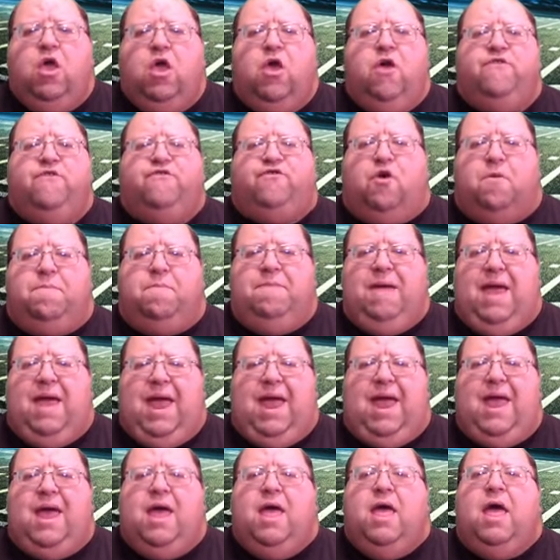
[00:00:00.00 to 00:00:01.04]
for
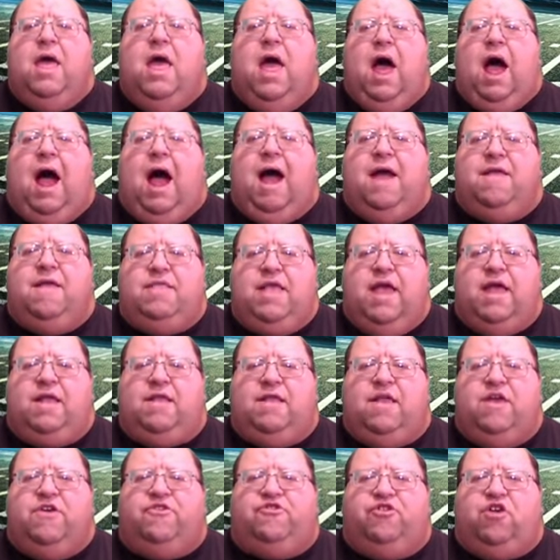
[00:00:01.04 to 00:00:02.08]
me, I think
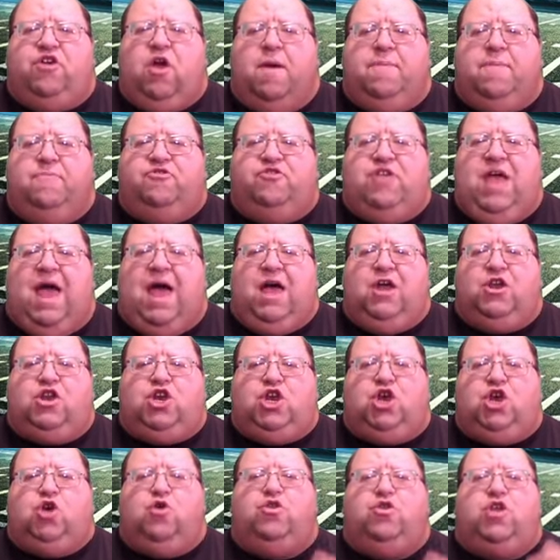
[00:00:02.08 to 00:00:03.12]
this comes down
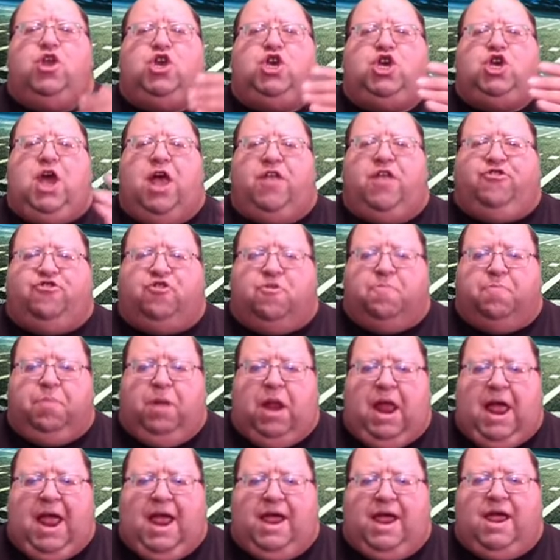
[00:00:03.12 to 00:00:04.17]
to the Jets are
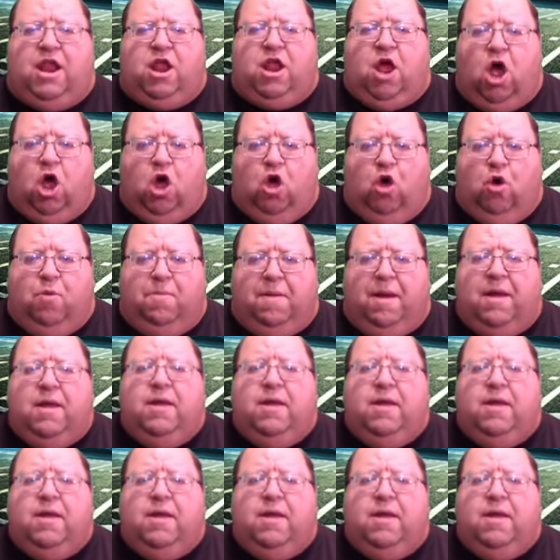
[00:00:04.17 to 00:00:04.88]
playing at home.